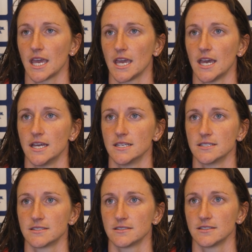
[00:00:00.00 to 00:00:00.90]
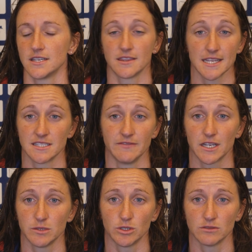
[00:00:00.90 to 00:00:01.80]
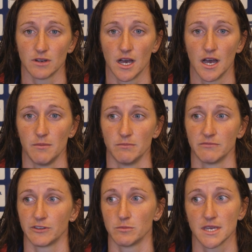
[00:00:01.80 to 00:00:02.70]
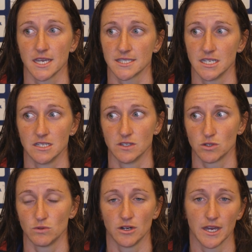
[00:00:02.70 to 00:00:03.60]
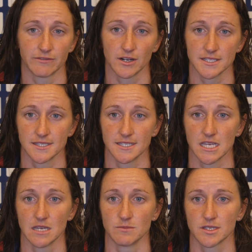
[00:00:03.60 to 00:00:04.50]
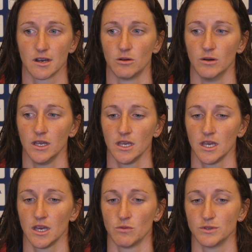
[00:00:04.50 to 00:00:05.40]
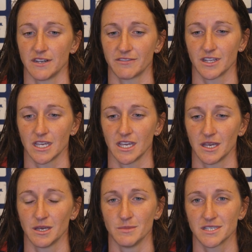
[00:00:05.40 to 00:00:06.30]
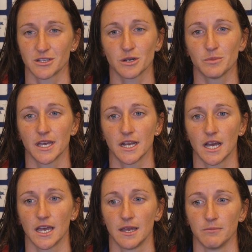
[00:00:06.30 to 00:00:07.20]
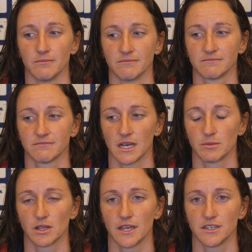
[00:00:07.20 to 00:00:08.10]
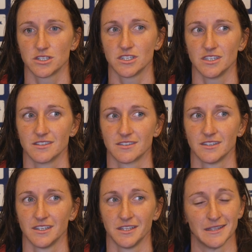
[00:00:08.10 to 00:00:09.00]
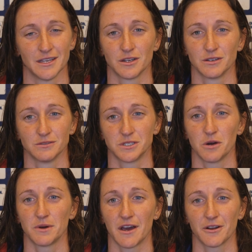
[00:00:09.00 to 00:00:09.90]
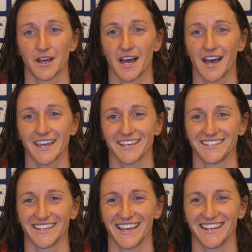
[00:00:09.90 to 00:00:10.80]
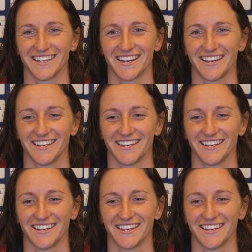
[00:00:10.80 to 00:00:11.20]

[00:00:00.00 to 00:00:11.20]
and that's invaluable for me as an individual and for us as a team. So we'll definitely miss her, but I'm glad that she's going out on a high and